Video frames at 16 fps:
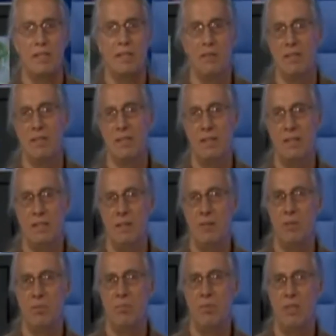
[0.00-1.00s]
It
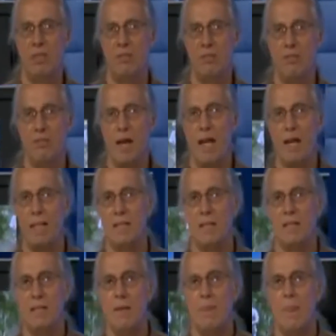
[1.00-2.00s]
was pretty dramatic.
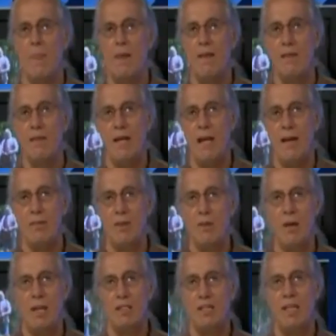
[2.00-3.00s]
That after
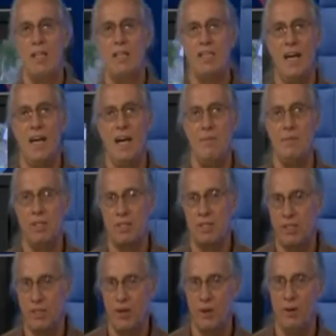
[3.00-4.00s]
about 10 times or
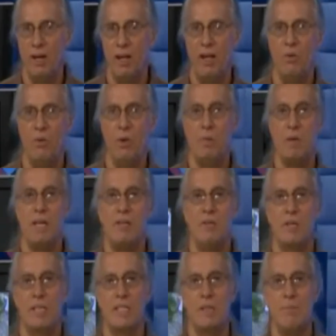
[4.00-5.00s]
so, we began to
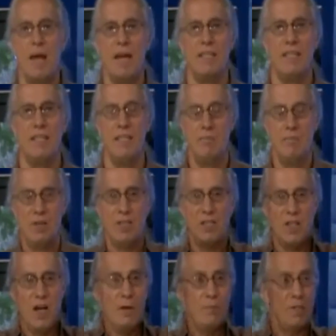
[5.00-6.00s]
expect it. He'd put
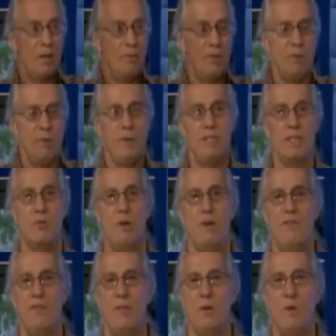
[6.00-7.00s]
his arms up and we'd just
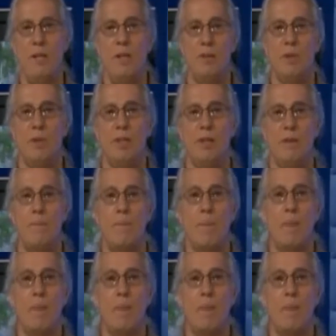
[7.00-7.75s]
wait for the wind to blow.